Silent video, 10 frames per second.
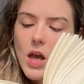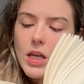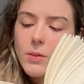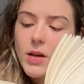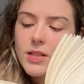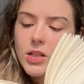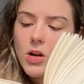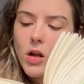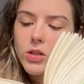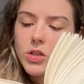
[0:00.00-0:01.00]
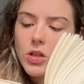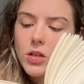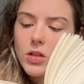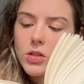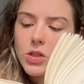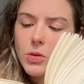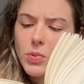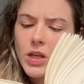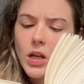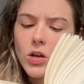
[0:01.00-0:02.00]
he must acknowledge to
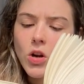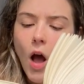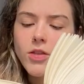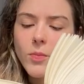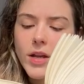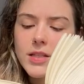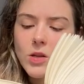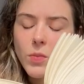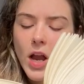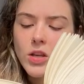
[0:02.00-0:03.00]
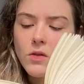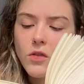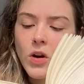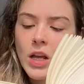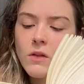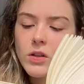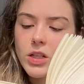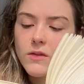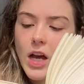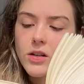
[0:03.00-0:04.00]
be not the best companion for an
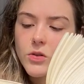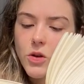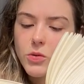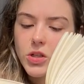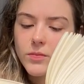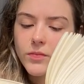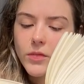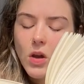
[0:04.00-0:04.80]
invalid of that description.